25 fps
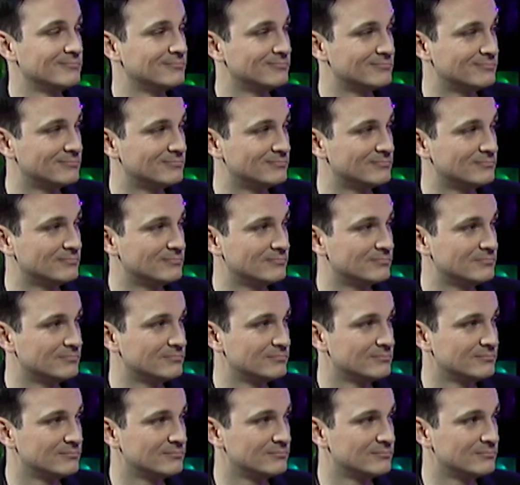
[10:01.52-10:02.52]

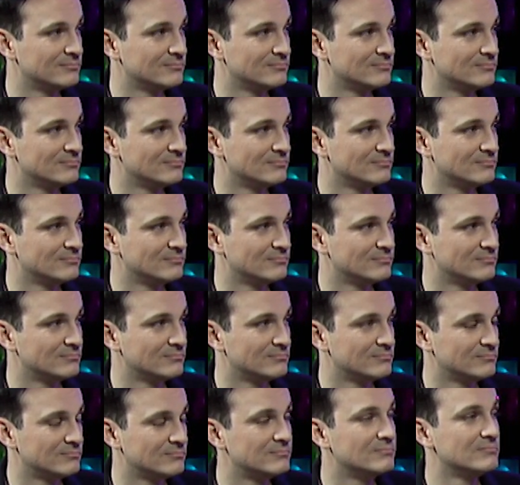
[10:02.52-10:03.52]

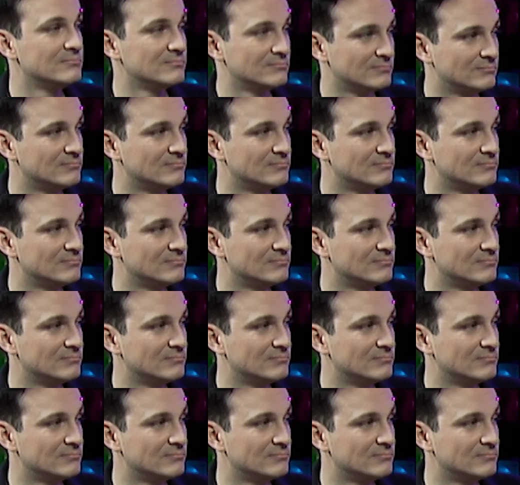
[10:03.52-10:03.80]
This person isn't speaking.